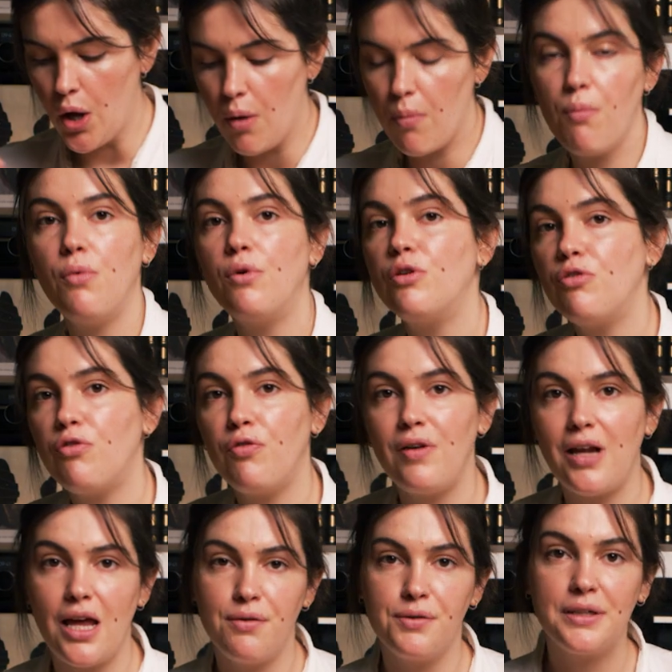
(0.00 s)
more
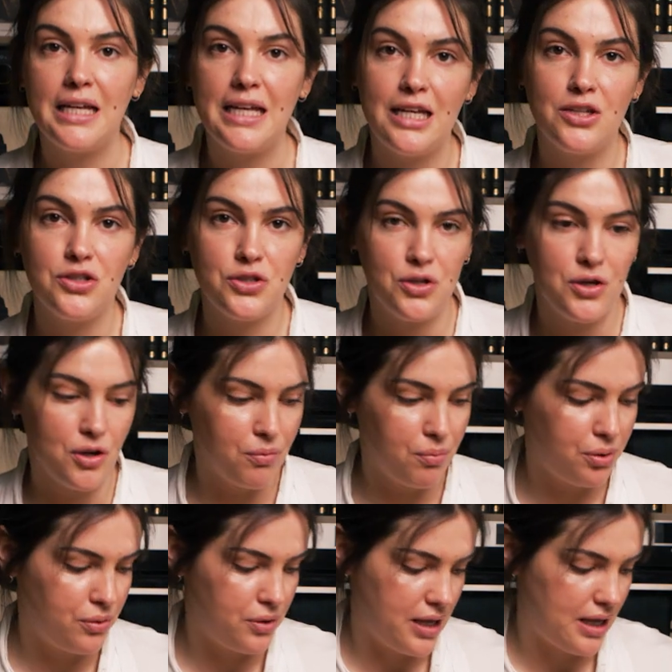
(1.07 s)
flavor into your
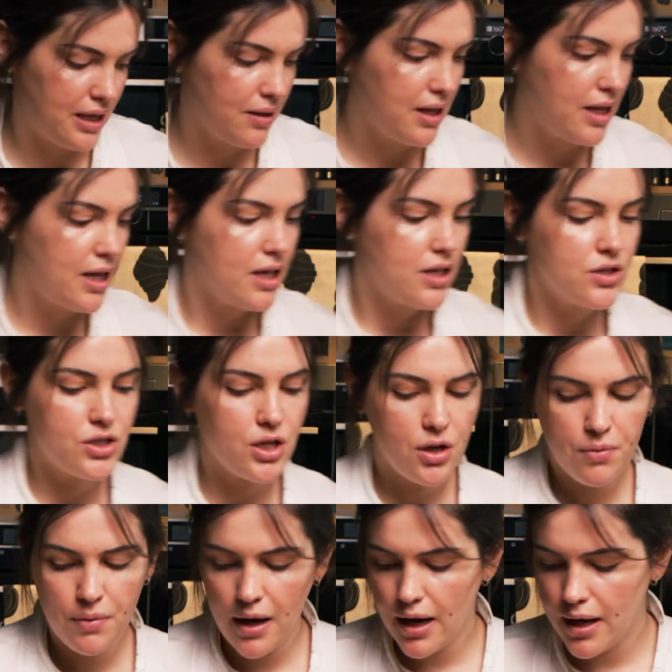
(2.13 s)
pudding.
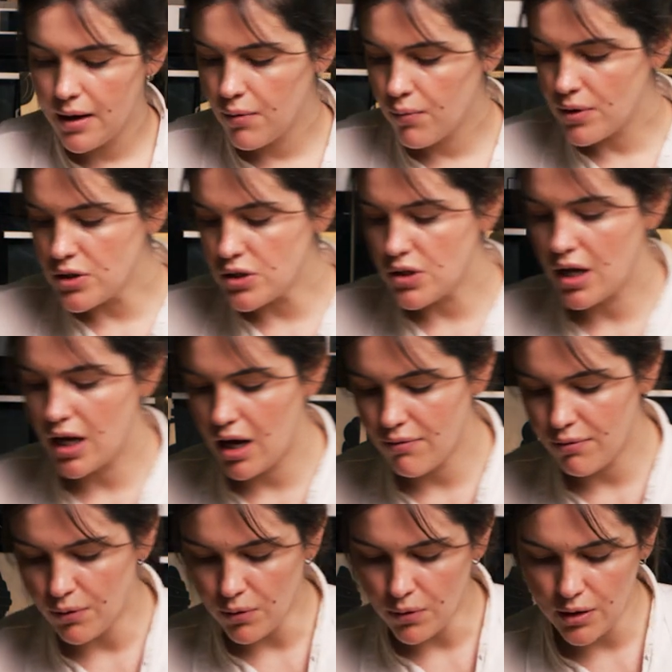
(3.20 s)
So once you
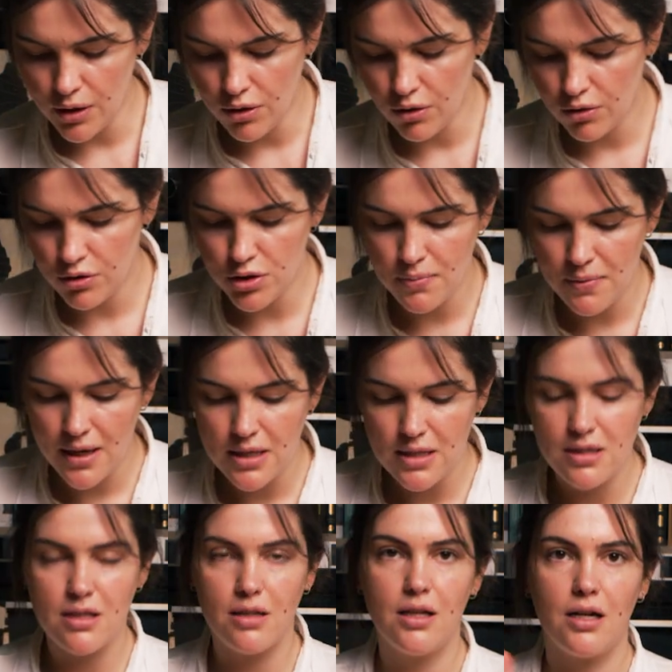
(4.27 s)
have all the hot cross
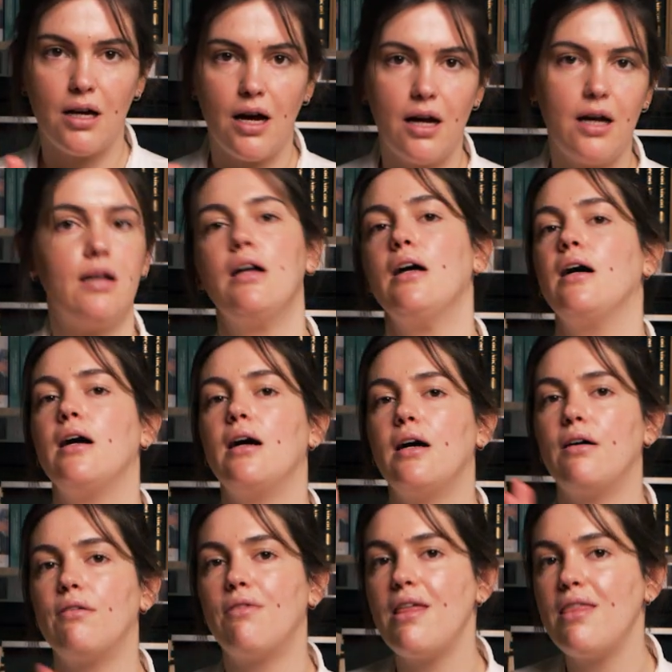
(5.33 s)
buns
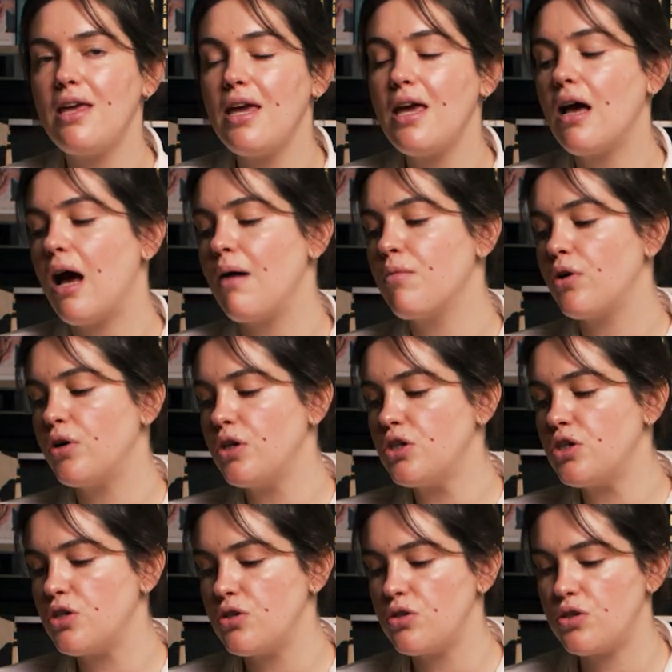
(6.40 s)
ready, I'm going
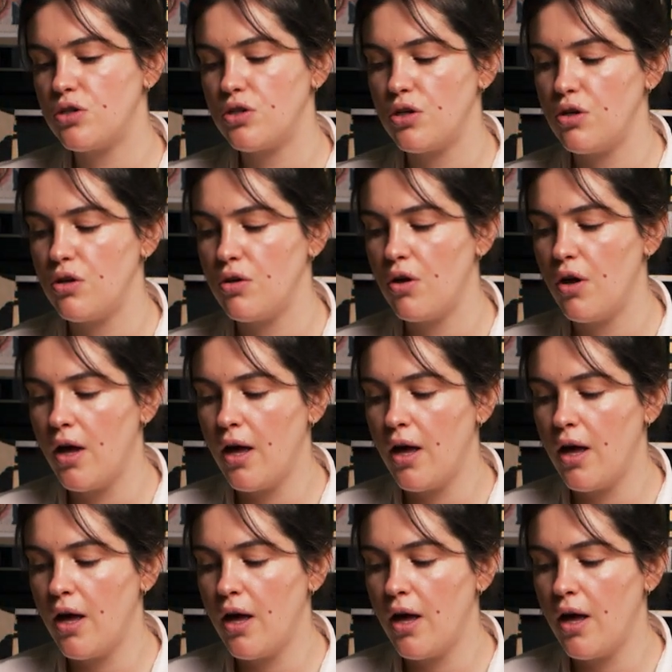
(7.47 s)
to